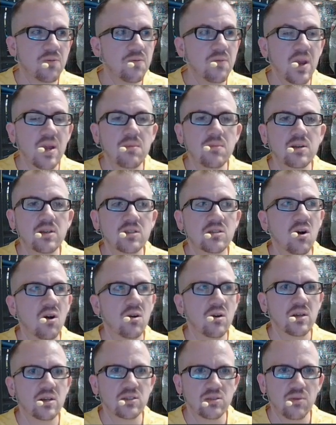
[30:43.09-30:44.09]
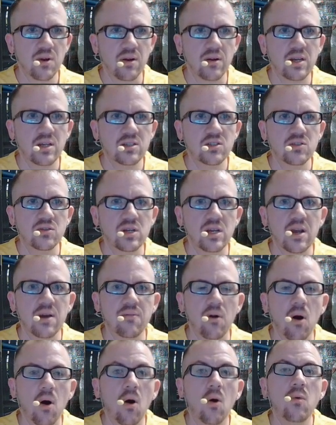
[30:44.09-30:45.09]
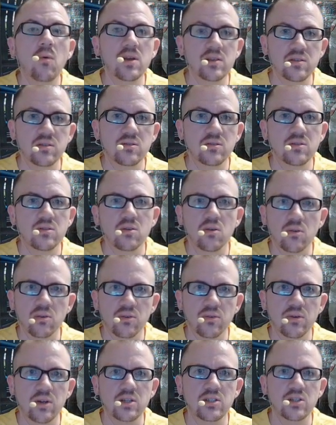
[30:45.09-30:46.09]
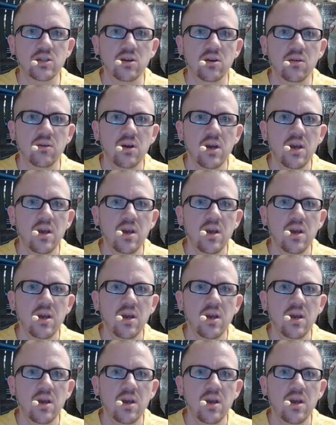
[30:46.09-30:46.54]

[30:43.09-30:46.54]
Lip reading: famous artists throughout history have always used the golden ratio